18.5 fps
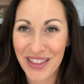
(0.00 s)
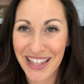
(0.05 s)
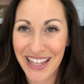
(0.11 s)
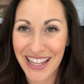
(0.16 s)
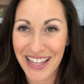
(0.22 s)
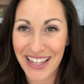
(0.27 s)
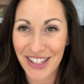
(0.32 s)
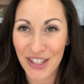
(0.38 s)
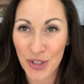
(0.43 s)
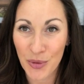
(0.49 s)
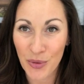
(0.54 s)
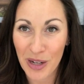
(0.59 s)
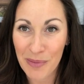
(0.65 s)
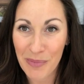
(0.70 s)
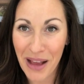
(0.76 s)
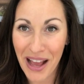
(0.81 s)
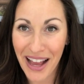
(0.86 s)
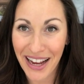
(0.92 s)
The
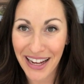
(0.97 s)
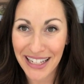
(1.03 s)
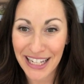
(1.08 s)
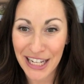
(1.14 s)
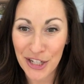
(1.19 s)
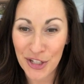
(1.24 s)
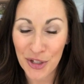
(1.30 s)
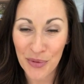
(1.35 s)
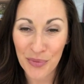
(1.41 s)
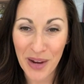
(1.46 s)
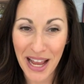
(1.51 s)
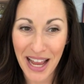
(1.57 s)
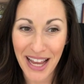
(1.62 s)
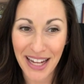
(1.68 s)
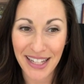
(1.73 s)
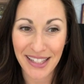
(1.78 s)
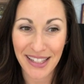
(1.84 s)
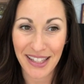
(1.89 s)
story behind Ningxia
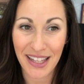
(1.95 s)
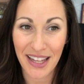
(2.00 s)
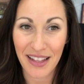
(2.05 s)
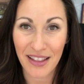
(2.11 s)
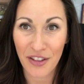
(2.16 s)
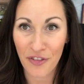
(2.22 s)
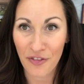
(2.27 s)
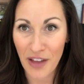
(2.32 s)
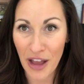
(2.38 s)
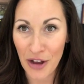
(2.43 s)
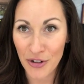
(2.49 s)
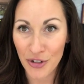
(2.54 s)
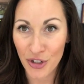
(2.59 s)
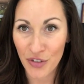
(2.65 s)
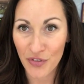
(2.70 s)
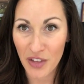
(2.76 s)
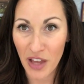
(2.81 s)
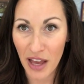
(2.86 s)
Red is that the
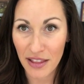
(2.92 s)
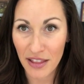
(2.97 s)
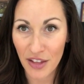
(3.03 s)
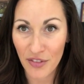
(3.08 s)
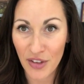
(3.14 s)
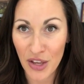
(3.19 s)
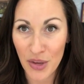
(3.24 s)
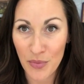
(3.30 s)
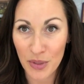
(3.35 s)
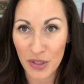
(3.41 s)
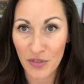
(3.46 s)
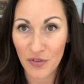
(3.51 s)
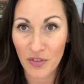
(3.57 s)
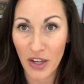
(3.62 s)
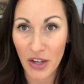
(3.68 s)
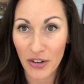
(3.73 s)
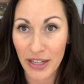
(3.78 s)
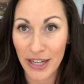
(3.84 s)
founder of Young Living was
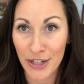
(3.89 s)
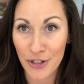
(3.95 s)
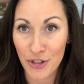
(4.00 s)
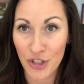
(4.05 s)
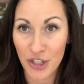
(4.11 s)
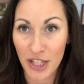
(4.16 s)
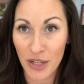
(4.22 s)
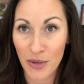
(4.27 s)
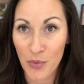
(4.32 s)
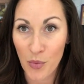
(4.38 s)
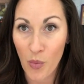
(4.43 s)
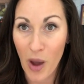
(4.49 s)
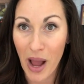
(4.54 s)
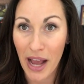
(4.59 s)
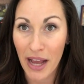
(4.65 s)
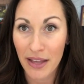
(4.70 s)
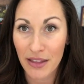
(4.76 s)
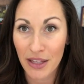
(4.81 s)
very interested in
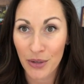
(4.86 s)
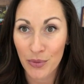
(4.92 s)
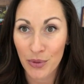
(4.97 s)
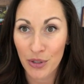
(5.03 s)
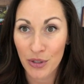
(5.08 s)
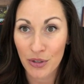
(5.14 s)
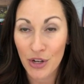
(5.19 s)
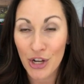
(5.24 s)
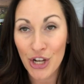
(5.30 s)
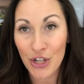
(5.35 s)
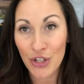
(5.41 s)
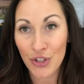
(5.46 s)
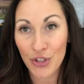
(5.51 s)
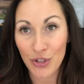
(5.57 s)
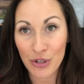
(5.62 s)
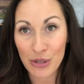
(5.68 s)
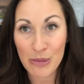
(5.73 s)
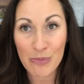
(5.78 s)
why there were
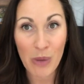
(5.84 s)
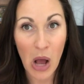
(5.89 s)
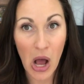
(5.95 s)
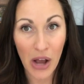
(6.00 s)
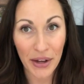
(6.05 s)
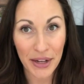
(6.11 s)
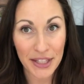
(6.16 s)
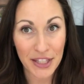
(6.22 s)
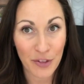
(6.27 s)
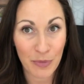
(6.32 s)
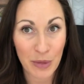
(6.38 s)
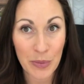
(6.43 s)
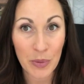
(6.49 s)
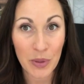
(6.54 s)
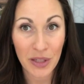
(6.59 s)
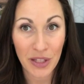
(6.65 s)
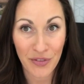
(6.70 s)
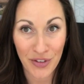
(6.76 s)
certain pockets of
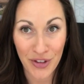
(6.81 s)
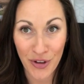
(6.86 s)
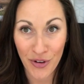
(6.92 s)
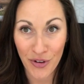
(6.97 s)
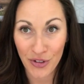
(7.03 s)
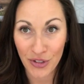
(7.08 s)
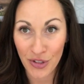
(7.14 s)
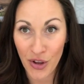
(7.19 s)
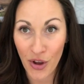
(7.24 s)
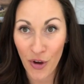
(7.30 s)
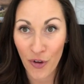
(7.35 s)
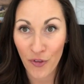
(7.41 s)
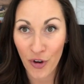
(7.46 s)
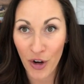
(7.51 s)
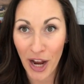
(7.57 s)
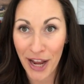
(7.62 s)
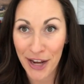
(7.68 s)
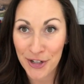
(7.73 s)
people living
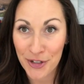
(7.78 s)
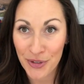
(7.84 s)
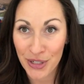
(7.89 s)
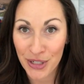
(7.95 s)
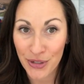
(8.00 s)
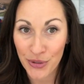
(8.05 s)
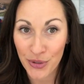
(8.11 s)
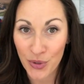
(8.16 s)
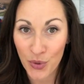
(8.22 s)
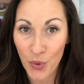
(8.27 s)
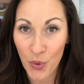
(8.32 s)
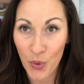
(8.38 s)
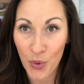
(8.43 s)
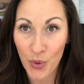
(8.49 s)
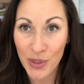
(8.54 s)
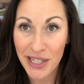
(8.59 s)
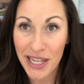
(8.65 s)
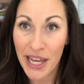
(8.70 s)
over 100 years
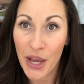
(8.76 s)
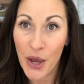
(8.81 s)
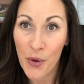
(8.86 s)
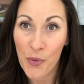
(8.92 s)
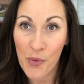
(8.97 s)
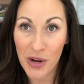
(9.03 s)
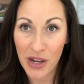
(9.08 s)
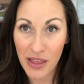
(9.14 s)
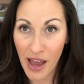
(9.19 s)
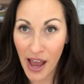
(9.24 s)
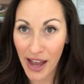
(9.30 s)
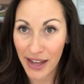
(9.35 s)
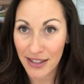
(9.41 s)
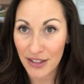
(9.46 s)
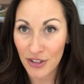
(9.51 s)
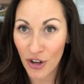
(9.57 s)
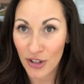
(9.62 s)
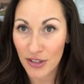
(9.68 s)
old. One of the
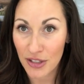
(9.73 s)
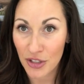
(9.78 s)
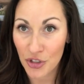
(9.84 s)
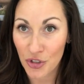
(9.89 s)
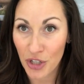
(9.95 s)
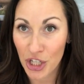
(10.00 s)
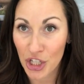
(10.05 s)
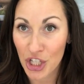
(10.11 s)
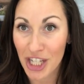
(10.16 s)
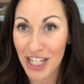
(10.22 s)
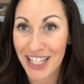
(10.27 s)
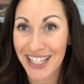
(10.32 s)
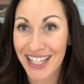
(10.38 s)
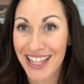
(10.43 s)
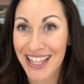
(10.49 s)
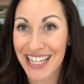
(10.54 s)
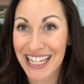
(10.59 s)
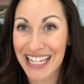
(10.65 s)
highest concentration is
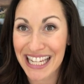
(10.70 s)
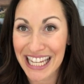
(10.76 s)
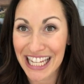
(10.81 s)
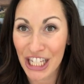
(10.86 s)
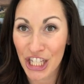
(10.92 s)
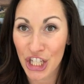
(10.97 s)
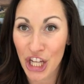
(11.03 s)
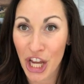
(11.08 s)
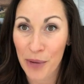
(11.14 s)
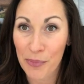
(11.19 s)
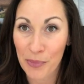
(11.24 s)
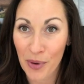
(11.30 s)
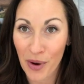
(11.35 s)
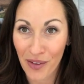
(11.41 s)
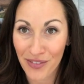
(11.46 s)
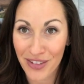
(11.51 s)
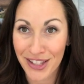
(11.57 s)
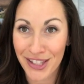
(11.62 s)
in the Ningxia
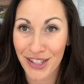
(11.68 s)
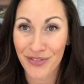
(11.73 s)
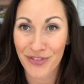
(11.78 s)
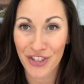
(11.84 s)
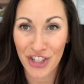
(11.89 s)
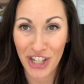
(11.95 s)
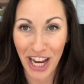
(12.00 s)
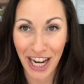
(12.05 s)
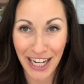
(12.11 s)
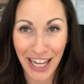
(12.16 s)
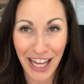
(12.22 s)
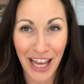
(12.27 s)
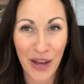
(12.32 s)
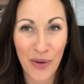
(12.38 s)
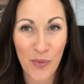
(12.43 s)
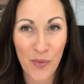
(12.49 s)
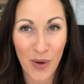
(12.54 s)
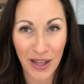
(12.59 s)
province of China,
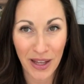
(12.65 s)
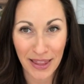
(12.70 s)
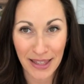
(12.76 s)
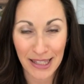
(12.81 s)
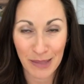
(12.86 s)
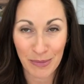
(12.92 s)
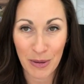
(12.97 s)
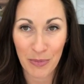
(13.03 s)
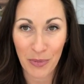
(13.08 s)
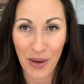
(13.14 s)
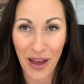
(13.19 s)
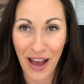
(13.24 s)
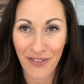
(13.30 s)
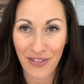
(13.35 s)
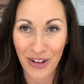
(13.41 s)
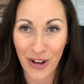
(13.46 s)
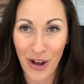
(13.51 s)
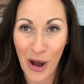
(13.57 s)
and what these people
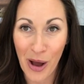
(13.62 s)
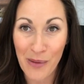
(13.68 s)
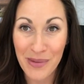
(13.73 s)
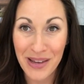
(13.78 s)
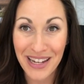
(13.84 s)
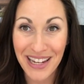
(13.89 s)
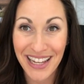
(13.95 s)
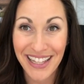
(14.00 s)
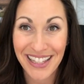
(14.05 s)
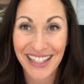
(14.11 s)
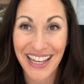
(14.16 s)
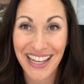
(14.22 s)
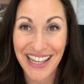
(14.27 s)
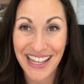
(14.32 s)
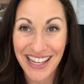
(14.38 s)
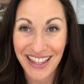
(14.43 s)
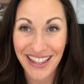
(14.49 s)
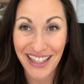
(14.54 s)
have in common is they
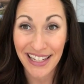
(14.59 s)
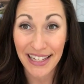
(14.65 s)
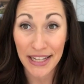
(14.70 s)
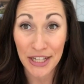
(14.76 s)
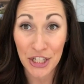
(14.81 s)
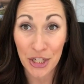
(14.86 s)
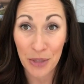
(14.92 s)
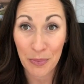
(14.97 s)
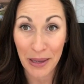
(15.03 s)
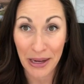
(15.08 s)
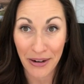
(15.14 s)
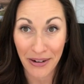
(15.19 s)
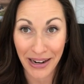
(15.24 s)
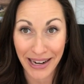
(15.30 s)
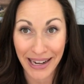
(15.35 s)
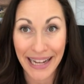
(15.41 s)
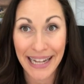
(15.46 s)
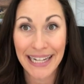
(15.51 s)
eat the Ningxia
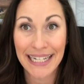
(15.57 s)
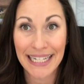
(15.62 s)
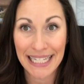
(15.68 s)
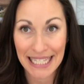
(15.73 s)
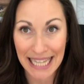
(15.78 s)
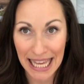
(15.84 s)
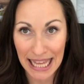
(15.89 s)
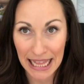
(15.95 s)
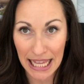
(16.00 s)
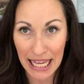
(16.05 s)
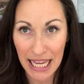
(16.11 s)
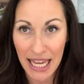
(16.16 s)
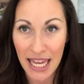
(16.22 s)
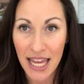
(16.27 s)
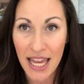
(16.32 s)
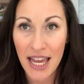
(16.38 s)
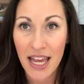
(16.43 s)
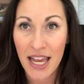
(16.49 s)
berry daily.
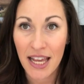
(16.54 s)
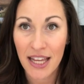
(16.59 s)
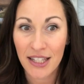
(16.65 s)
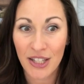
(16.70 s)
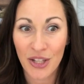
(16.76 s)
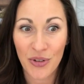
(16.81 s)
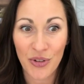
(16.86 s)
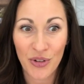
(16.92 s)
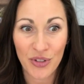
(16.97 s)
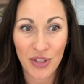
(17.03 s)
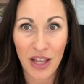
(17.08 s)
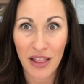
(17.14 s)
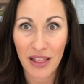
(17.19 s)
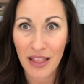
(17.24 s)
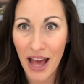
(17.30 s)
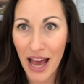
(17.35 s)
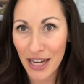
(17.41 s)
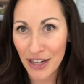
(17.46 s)
So there's a
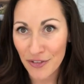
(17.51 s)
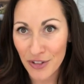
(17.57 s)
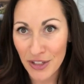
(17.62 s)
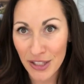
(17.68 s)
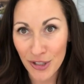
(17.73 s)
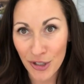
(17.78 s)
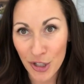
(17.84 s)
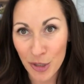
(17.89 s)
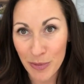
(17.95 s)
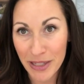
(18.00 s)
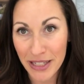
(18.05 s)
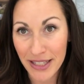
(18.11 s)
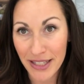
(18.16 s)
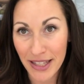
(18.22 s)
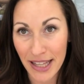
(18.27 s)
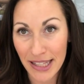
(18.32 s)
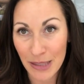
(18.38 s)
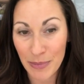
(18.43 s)
lot of research
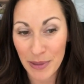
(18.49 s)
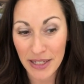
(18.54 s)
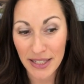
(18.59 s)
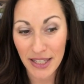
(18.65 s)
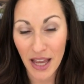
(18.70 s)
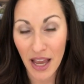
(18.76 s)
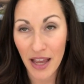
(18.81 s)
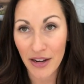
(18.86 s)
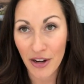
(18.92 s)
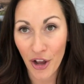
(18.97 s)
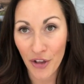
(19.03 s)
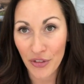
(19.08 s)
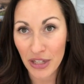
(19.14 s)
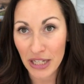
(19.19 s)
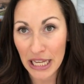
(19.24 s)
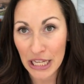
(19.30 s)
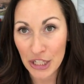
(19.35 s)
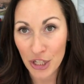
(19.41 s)
that's been done on the
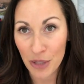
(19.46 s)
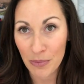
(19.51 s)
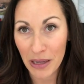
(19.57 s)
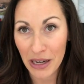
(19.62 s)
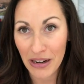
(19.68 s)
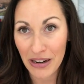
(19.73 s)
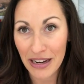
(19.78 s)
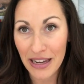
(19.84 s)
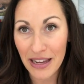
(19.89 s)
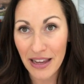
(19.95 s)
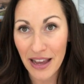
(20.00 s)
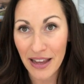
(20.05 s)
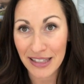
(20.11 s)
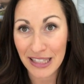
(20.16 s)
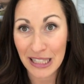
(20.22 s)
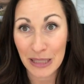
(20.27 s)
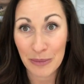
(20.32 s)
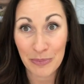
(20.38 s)
Ningxia berry,
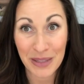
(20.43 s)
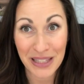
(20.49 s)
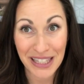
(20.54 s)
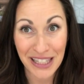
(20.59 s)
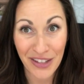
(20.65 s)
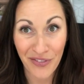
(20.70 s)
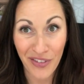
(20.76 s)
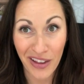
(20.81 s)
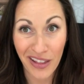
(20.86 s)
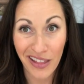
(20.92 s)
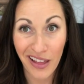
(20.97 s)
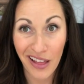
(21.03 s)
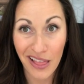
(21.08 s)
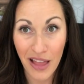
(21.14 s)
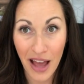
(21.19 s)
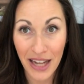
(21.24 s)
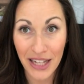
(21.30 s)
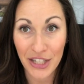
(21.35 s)
specifically a
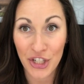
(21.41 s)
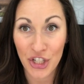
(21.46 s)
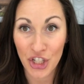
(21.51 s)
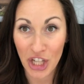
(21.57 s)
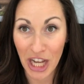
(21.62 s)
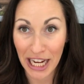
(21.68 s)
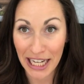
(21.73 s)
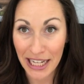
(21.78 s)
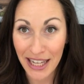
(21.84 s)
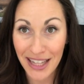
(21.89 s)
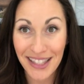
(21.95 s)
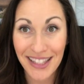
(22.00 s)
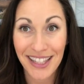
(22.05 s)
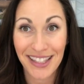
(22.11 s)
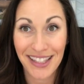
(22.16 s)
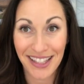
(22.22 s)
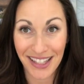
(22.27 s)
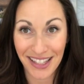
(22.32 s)
lot in China
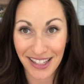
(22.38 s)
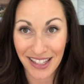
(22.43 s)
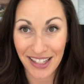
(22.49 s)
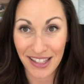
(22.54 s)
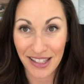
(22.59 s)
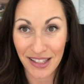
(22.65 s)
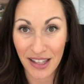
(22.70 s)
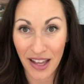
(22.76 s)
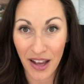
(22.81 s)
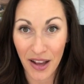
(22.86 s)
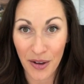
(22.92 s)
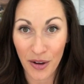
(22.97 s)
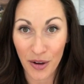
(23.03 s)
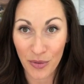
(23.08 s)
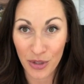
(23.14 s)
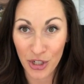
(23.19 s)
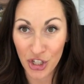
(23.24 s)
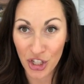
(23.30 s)
since it is
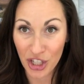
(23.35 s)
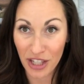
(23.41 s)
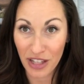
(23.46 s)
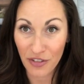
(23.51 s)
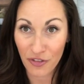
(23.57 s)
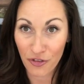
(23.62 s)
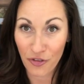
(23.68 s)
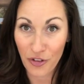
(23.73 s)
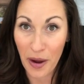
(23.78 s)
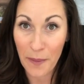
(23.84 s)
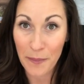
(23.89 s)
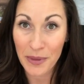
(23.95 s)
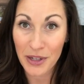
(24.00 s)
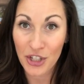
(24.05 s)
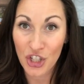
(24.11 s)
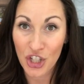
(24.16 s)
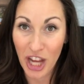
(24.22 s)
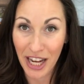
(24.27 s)
originally from
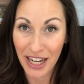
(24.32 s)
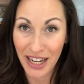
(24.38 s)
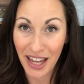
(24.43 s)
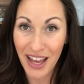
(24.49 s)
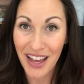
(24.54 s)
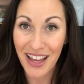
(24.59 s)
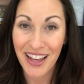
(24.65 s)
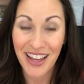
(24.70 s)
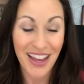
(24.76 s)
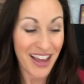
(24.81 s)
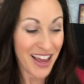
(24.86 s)
China.